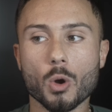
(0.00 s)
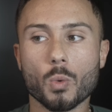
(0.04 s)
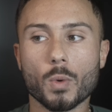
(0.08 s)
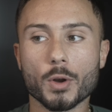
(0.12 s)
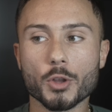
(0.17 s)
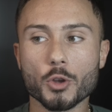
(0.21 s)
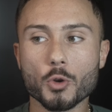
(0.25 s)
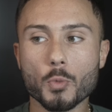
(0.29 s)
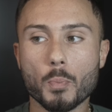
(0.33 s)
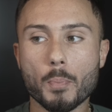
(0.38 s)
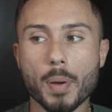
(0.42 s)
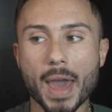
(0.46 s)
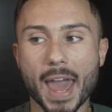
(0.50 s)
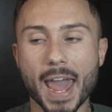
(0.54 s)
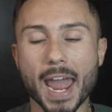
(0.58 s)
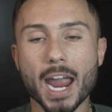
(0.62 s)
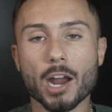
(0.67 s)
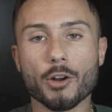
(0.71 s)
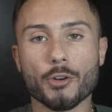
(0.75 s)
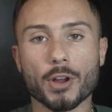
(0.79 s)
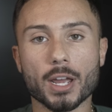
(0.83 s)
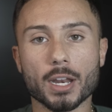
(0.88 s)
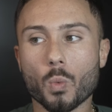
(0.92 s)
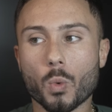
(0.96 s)
When you
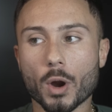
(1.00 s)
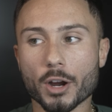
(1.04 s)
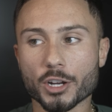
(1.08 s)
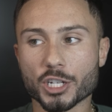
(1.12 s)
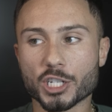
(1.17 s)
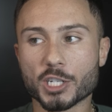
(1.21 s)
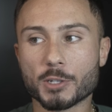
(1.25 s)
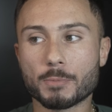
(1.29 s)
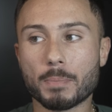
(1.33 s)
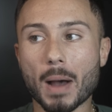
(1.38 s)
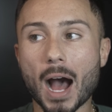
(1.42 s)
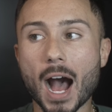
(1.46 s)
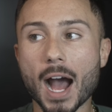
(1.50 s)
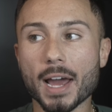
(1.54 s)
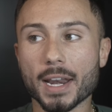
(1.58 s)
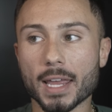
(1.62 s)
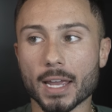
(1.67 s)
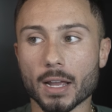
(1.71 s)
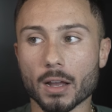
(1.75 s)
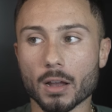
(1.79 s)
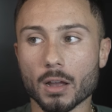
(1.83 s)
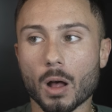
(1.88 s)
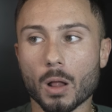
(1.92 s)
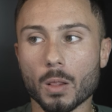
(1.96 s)
pair it, we're
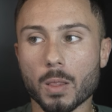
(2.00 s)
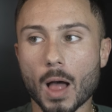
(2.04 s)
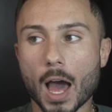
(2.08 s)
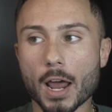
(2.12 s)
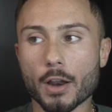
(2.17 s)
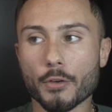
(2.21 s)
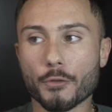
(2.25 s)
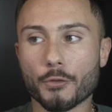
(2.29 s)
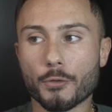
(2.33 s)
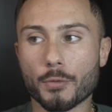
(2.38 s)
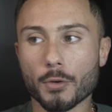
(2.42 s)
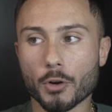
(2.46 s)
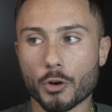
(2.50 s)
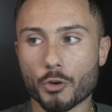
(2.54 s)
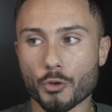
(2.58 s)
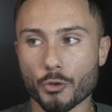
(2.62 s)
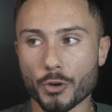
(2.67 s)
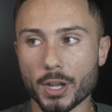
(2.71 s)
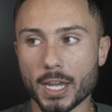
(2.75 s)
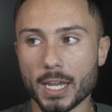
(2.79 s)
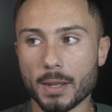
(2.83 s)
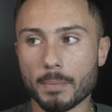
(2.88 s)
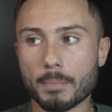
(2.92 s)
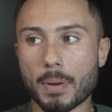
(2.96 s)
spotting a lot of
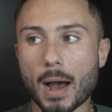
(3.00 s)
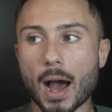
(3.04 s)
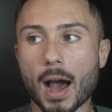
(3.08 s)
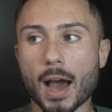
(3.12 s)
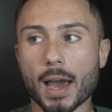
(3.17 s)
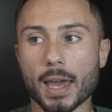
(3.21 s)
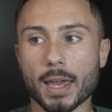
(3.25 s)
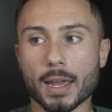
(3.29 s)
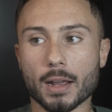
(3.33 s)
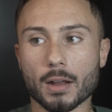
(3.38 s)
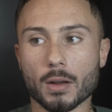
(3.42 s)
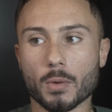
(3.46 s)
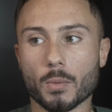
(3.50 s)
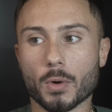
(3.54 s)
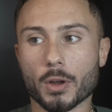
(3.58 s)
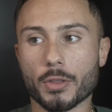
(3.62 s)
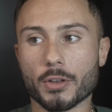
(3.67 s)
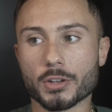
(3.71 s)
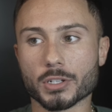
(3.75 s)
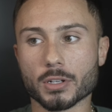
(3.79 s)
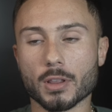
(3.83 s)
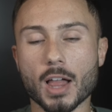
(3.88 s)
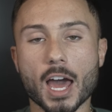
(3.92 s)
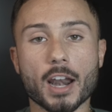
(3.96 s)
green buying, where
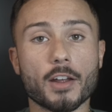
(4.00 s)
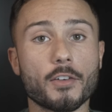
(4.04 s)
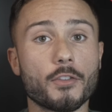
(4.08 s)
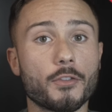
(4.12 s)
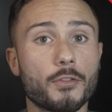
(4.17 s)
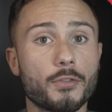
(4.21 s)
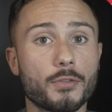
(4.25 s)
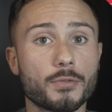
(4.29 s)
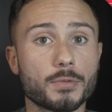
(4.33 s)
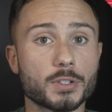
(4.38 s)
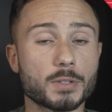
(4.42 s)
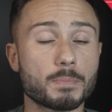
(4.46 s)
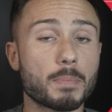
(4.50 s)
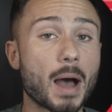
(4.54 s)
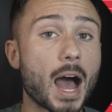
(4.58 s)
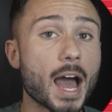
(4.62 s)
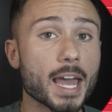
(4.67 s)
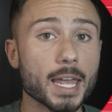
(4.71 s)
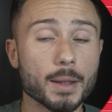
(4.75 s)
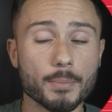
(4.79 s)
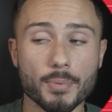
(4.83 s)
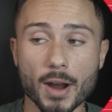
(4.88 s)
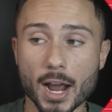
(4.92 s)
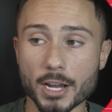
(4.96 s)
there's a lot of
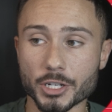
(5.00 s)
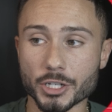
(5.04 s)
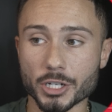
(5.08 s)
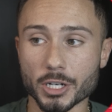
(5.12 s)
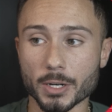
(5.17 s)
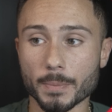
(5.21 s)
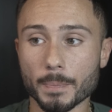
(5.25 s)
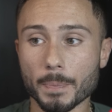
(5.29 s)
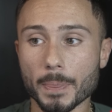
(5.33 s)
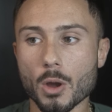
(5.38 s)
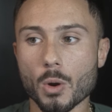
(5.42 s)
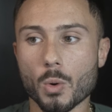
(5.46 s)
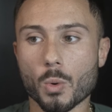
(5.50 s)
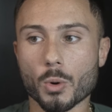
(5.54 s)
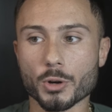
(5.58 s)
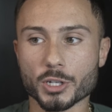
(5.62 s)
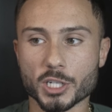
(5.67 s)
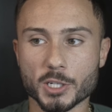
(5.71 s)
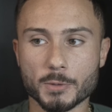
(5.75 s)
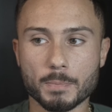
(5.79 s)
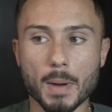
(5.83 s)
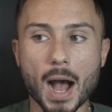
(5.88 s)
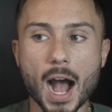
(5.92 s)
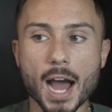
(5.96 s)
buying pressure or
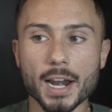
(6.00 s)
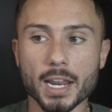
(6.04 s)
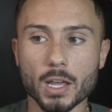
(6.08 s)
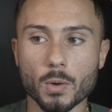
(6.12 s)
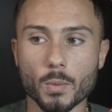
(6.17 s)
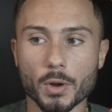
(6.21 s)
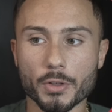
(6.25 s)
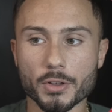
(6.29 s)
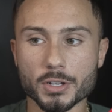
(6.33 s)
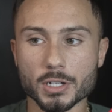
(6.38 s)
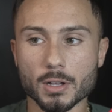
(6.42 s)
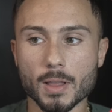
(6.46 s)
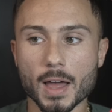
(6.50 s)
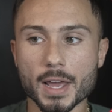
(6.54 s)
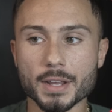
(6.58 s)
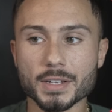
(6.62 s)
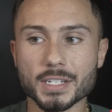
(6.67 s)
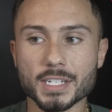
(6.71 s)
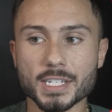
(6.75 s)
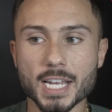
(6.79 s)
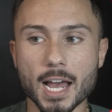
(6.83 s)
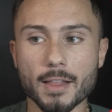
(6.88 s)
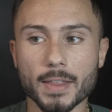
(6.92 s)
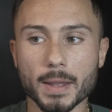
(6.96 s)
spotting where there's a lot of
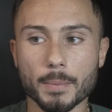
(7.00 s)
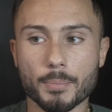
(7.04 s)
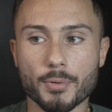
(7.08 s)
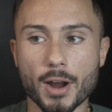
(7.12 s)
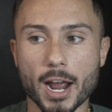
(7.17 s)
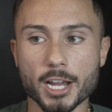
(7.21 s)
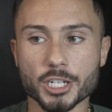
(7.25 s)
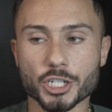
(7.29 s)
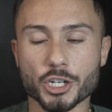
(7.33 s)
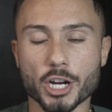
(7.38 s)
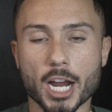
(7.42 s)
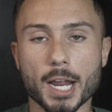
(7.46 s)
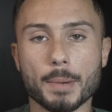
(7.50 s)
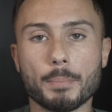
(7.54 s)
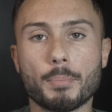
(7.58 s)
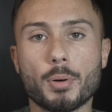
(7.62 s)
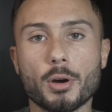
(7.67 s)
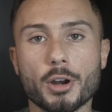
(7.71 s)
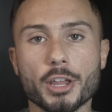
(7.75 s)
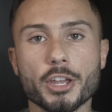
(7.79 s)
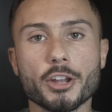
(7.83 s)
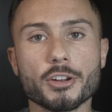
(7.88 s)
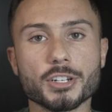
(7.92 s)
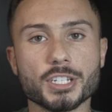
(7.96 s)
selling pressure and
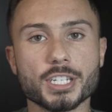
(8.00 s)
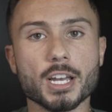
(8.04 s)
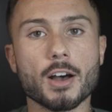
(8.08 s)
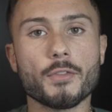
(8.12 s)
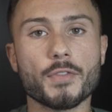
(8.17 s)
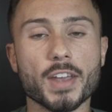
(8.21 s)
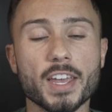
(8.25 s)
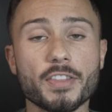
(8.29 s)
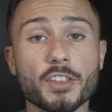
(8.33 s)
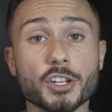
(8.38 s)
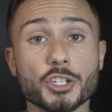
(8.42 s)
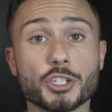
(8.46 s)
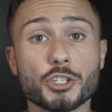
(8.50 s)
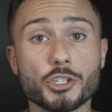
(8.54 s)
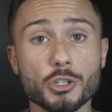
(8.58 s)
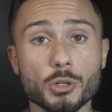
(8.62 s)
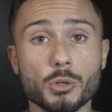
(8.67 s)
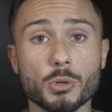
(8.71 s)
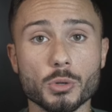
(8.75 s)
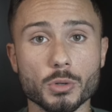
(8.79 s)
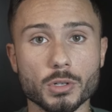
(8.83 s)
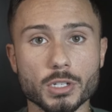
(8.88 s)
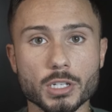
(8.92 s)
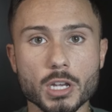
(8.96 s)
putting yourself in the
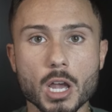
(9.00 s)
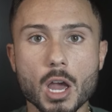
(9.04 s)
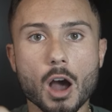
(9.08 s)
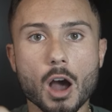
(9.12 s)
shoes